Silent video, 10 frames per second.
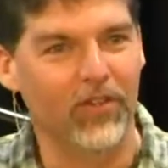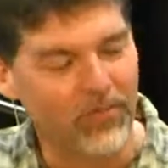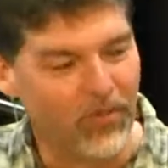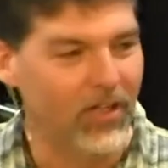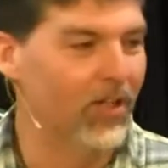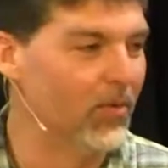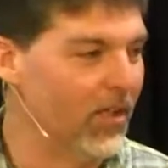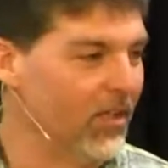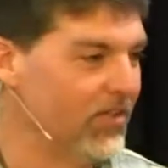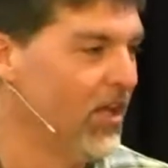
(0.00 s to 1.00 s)
And we end up
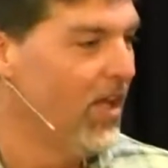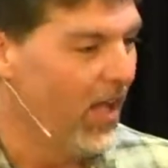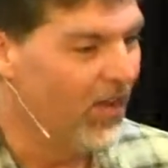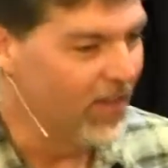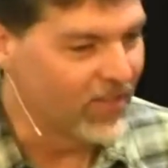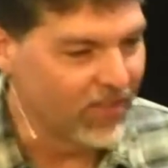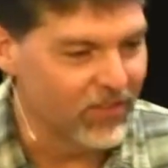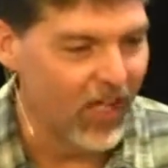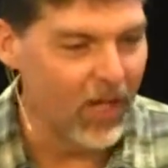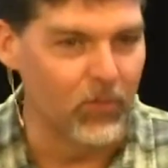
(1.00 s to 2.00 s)
like this. And that's
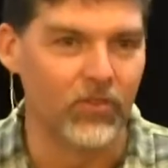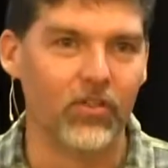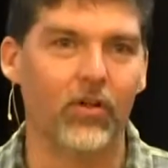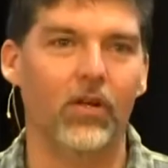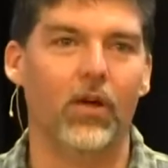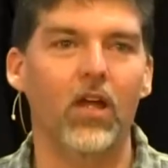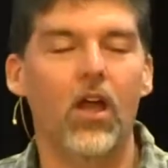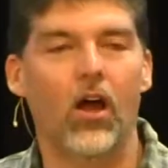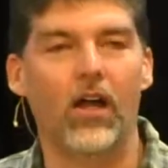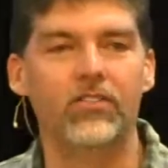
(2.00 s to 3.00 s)
actually happened. So anyway,
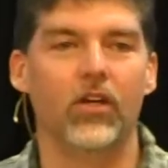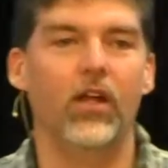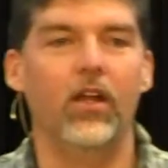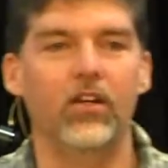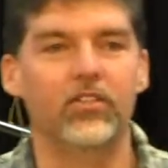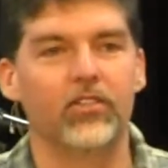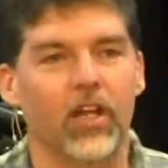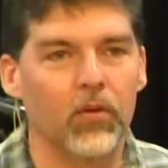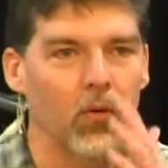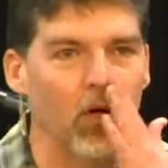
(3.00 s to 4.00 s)
all right. So, and here's the
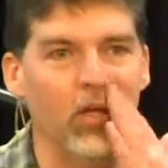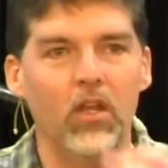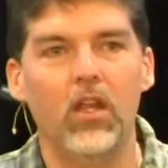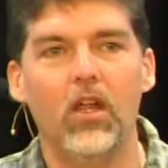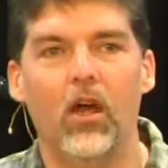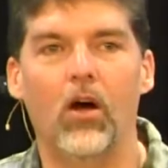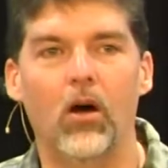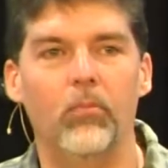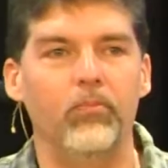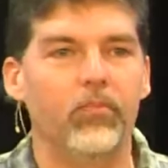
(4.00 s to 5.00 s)
second one.
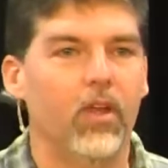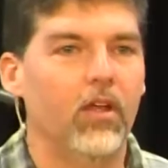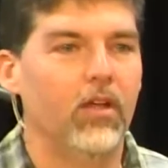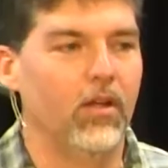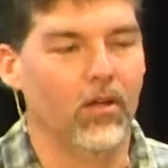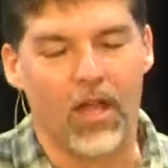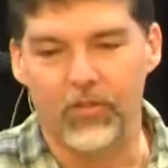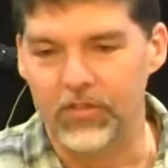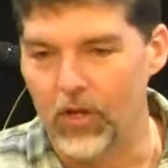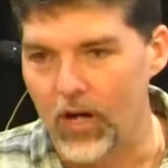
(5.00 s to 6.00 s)
Um, a
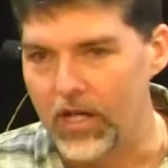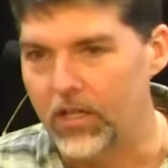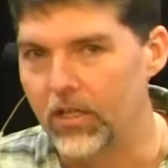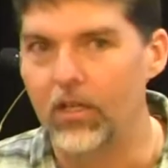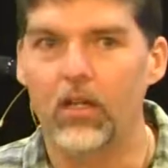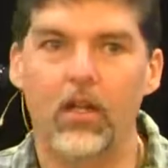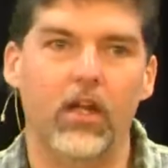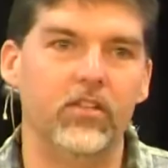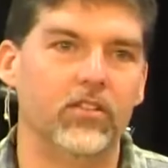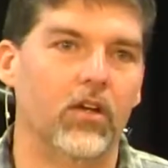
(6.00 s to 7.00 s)
lot of us go hiking,
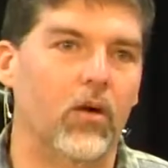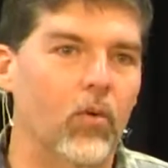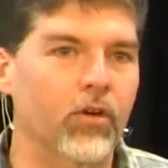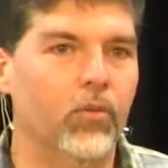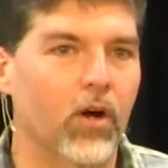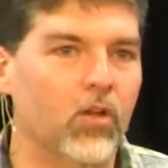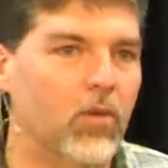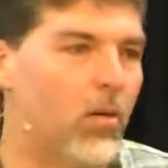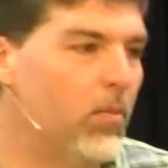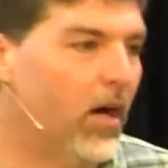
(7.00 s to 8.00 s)
and so I wonder where the
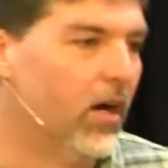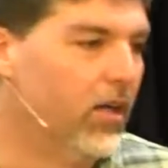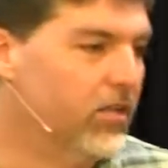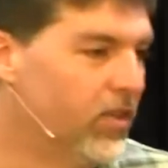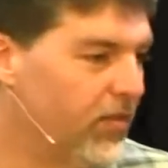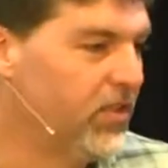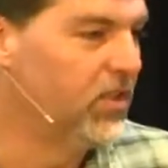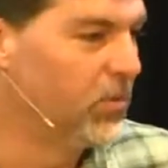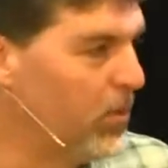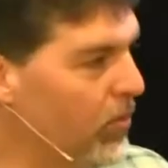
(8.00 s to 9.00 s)
mama bear is. And I've
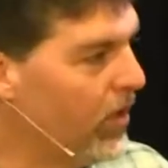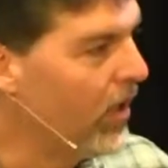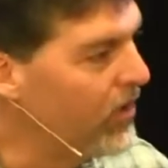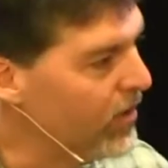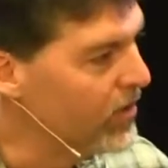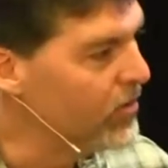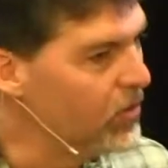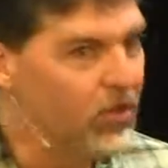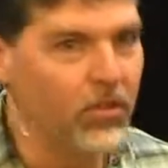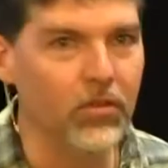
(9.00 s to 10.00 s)
seen some people they think they're
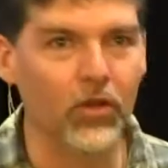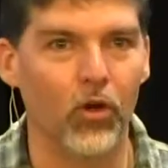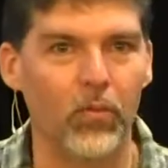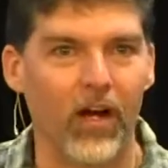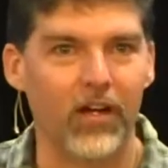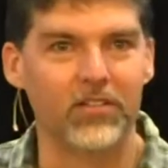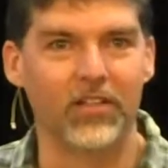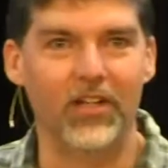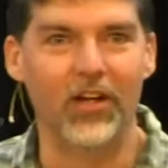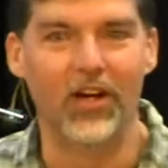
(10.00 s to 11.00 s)
so cute little
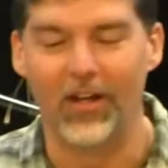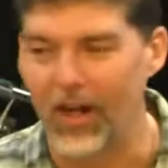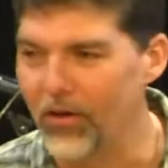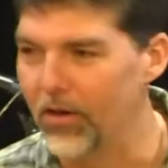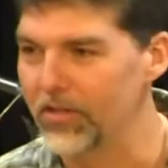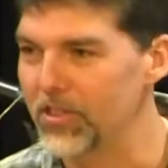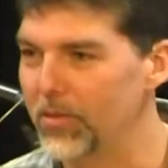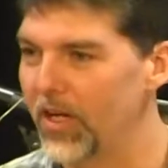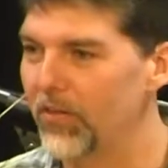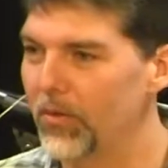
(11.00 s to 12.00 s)
bears. And uh, I don't know, has
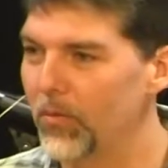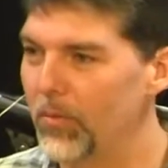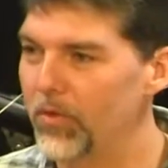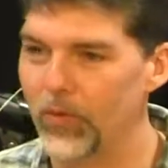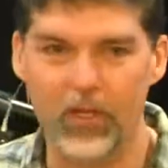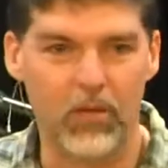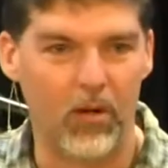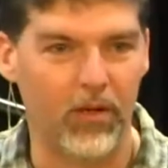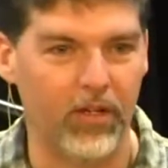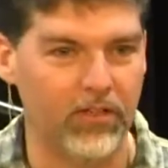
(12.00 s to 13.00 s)
anybody ever went between a
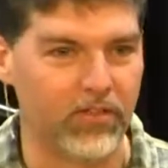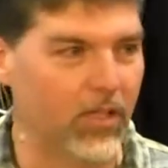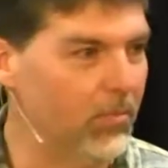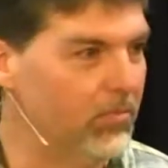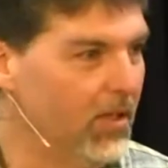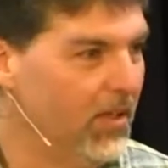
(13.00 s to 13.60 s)
mama and its cub?